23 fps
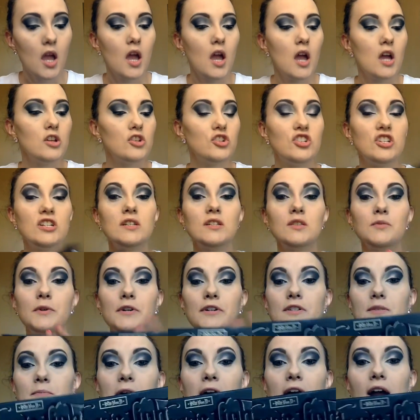She
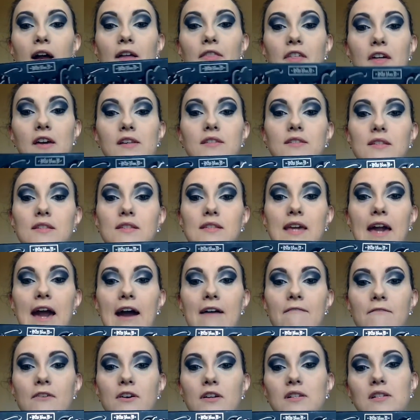swears by this. It's
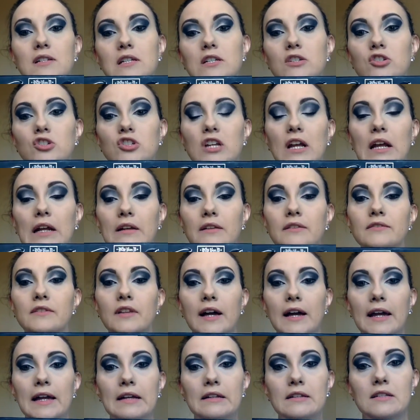Kat Von D Shade and
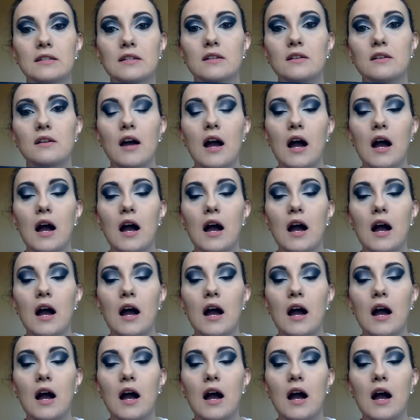Light.